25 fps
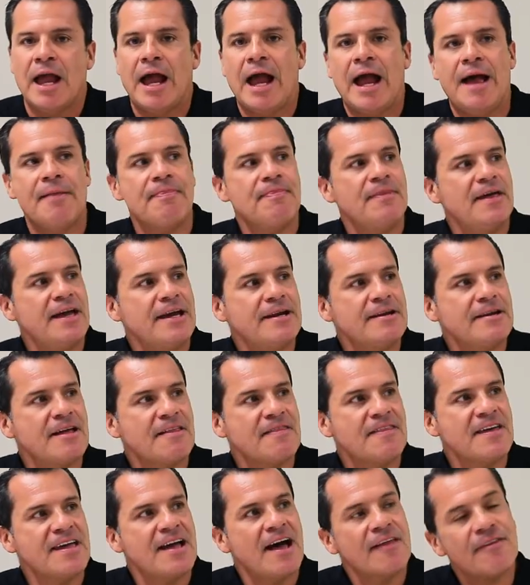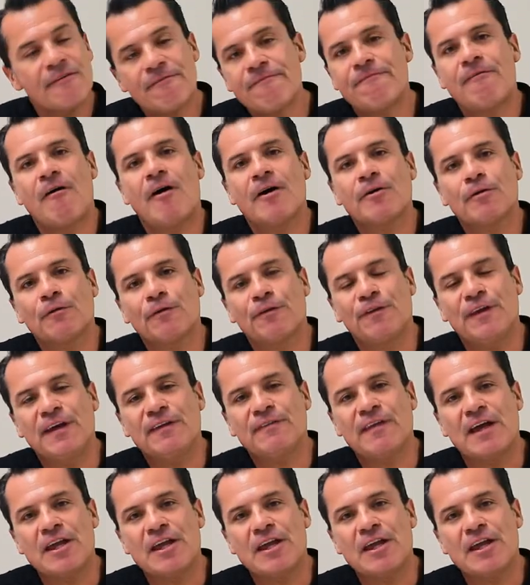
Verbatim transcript: And then the other final thing